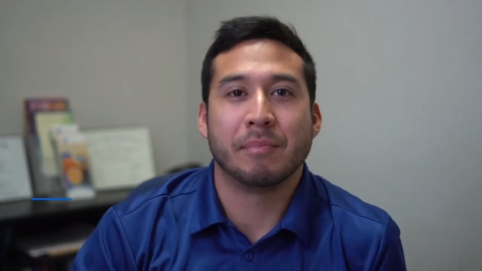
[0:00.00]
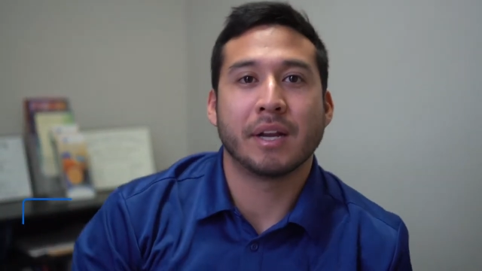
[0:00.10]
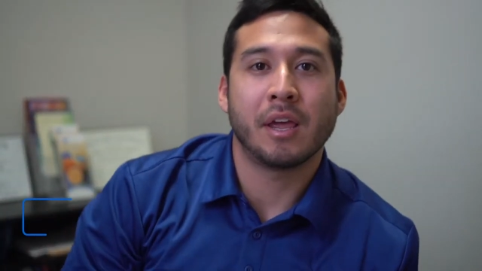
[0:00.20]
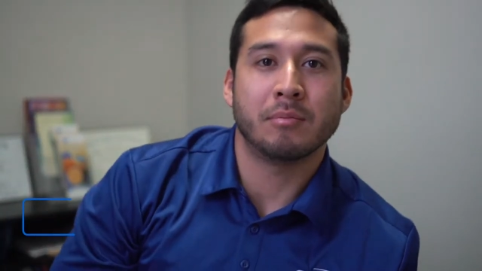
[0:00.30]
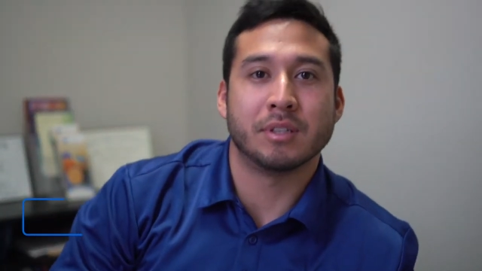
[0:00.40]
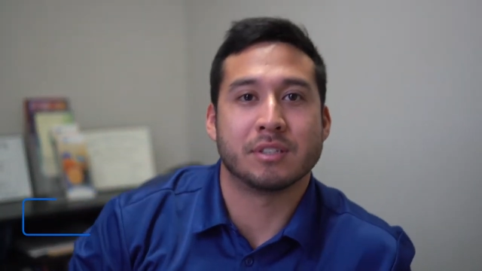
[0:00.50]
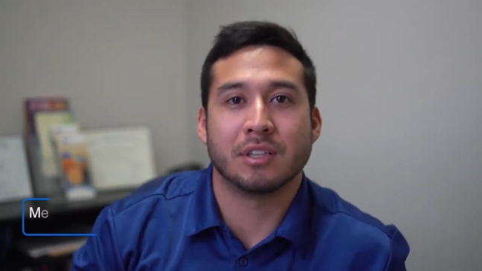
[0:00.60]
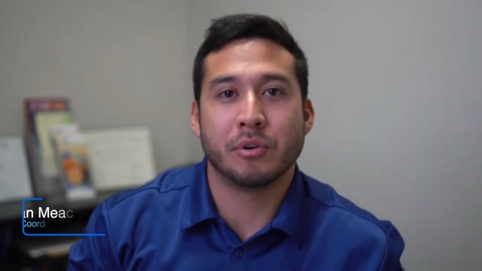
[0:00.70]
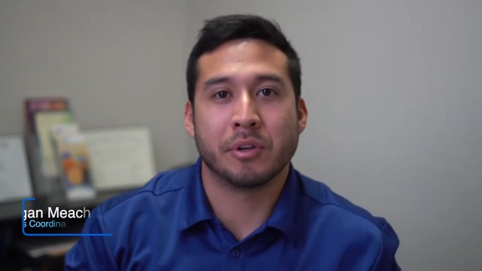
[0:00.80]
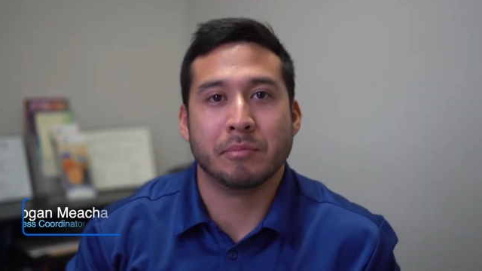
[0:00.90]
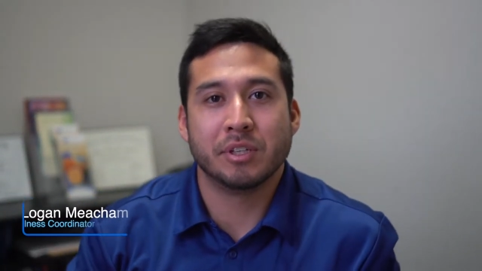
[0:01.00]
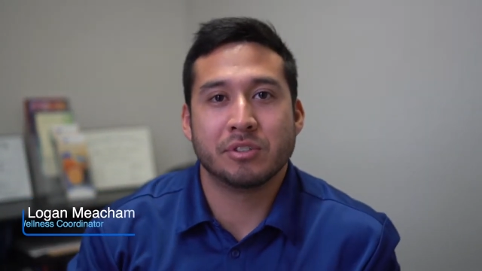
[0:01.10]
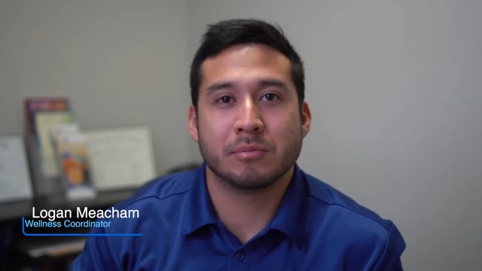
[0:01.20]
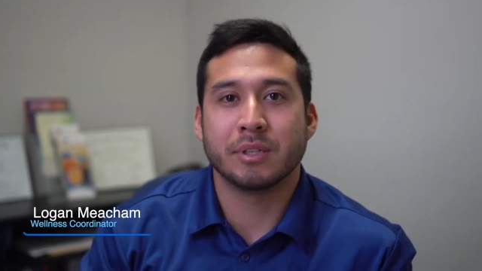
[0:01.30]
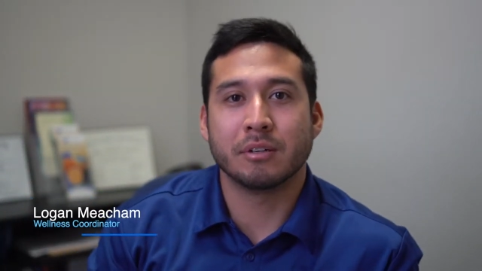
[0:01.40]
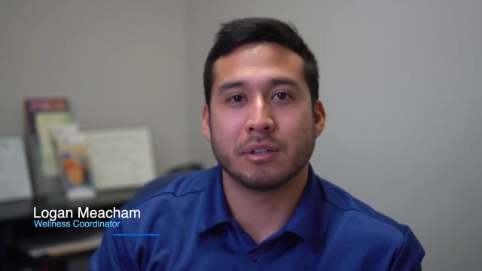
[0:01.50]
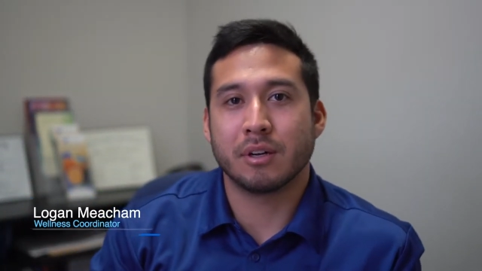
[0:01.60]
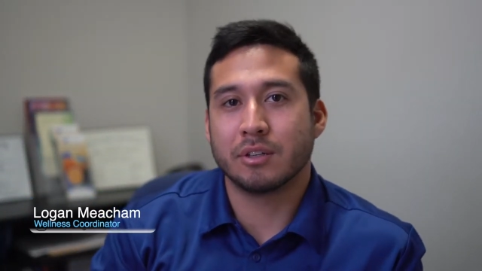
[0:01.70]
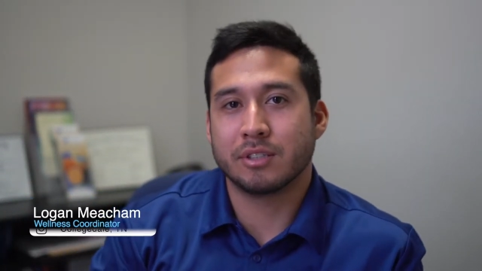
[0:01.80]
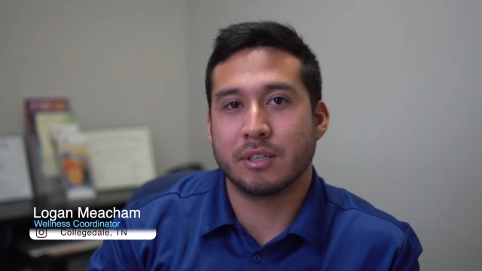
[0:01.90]
My name is Logan Meacham here in
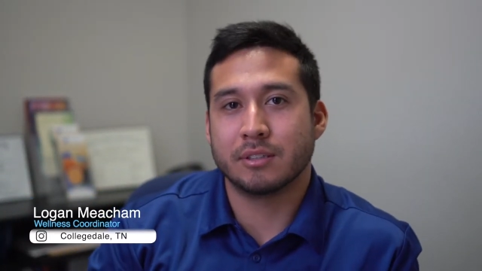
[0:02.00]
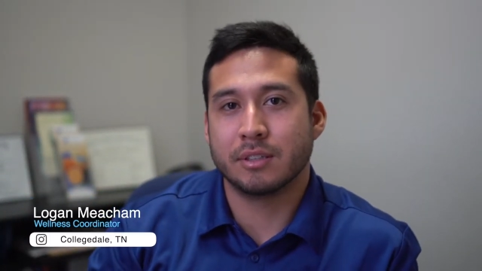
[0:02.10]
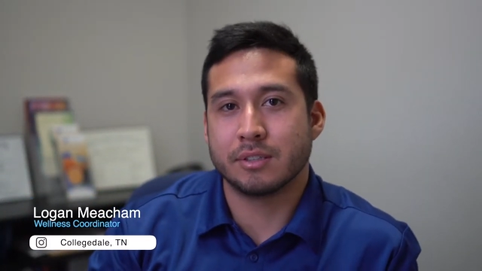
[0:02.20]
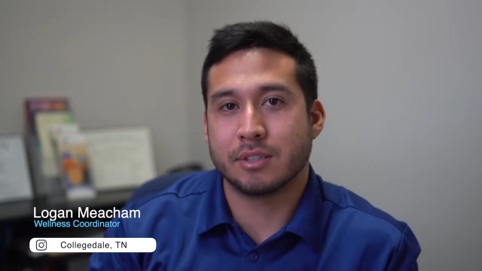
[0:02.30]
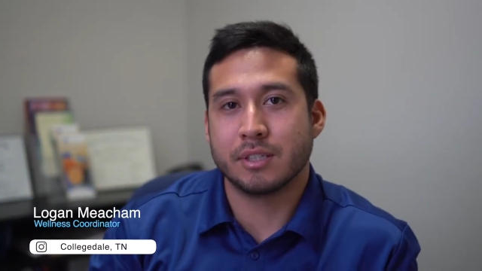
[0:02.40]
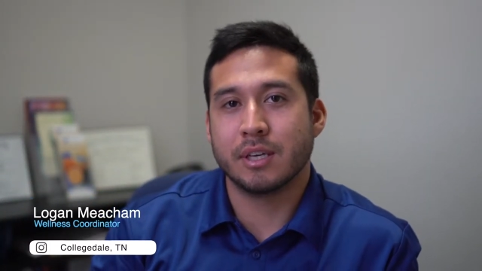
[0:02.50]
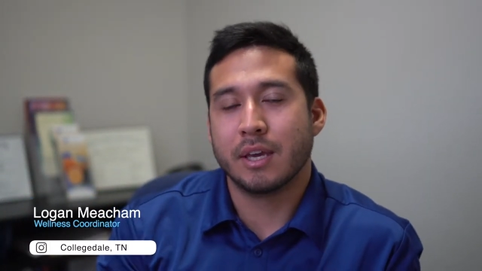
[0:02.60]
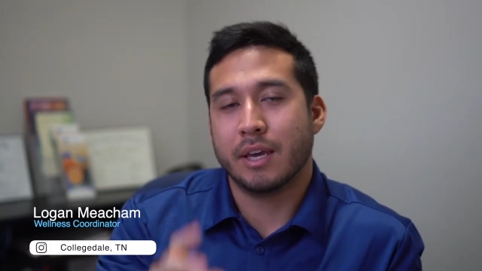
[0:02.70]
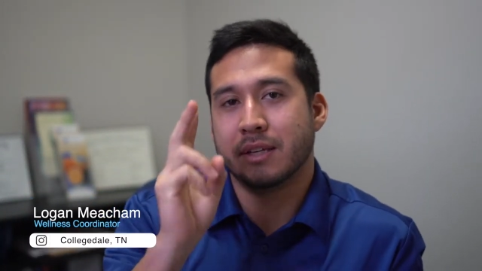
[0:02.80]
Collegedale, Tennessee,